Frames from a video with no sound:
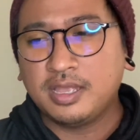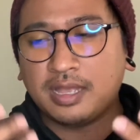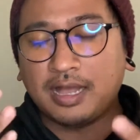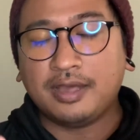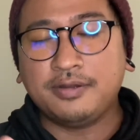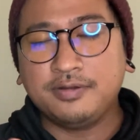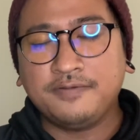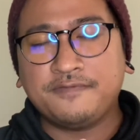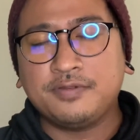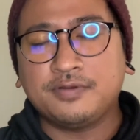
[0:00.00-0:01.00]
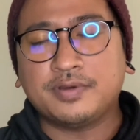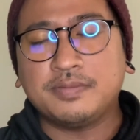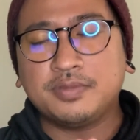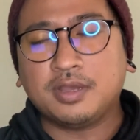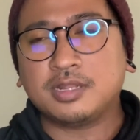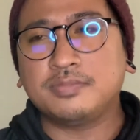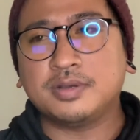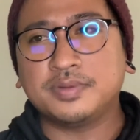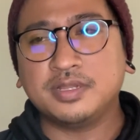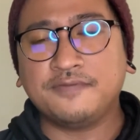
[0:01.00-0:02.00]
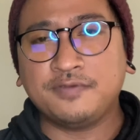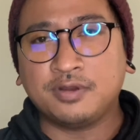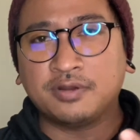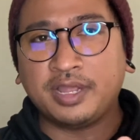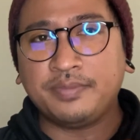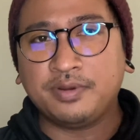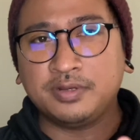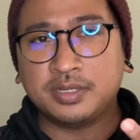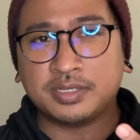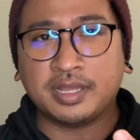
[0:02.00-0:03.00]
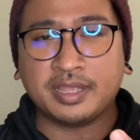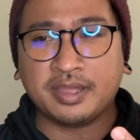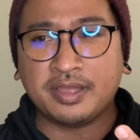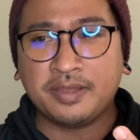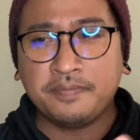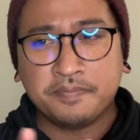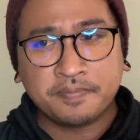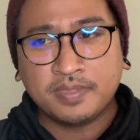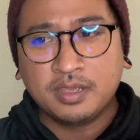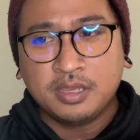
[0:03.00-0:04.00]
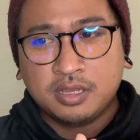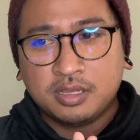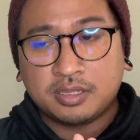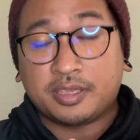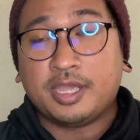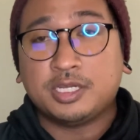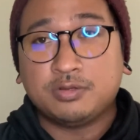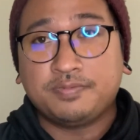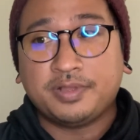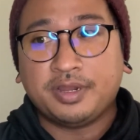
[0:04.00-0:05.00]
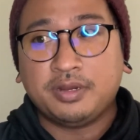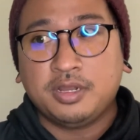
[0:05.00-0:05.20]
I don't know if you know what I'm talking about, but if you're a gamer just like I am, casual player,